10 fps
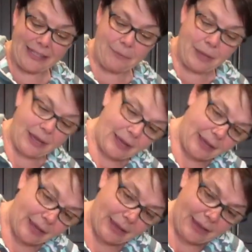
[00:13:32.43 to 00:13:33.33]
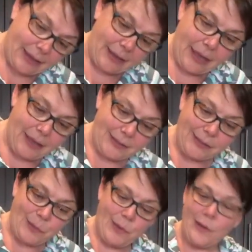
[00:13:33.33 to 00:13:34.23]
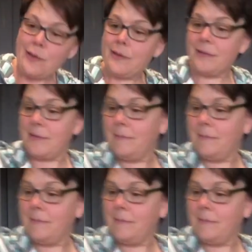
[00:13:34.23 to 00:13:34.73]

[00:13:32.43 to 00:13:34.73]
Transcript: to my casserole.